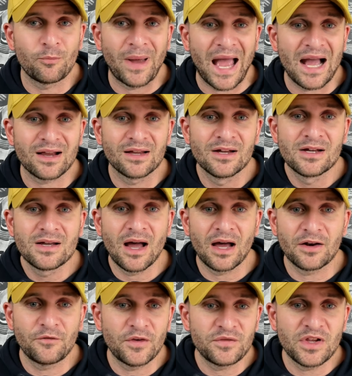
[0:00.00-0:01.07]
back
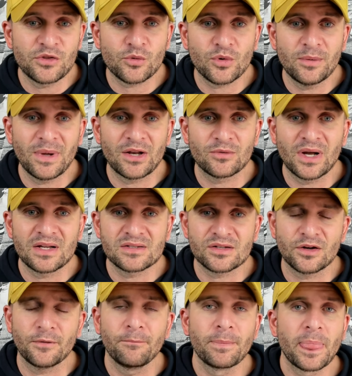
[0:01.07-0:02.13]
on a fifty-three man
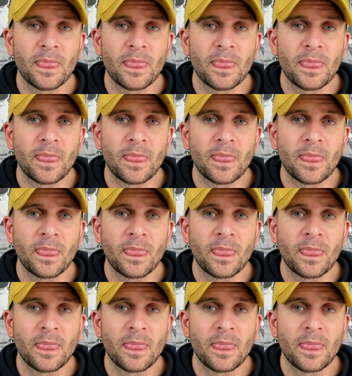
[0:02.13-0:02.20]
roster.